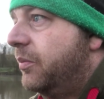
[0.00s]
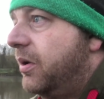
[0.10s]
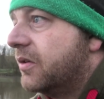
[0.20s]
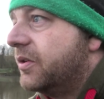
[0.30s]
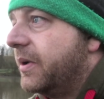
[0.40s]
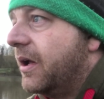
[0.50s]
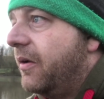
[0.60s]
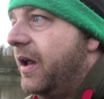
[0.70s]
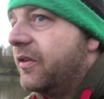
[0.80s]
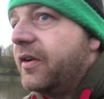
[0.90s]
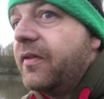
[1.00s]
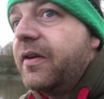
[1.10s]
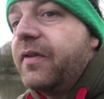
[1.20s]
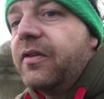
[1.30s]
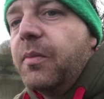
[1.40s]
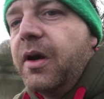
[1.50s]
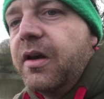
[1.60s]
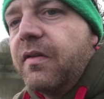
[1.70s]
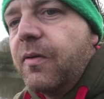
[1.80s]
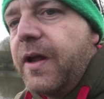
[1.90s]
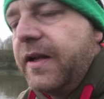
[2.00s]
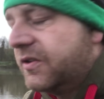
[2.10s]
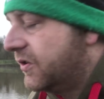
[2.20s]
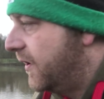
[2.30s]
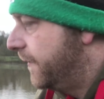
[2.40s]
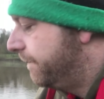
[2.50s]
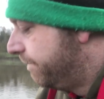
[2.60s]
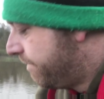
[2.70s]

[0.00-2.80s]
pluck something out there, see if anything's mulling around there. So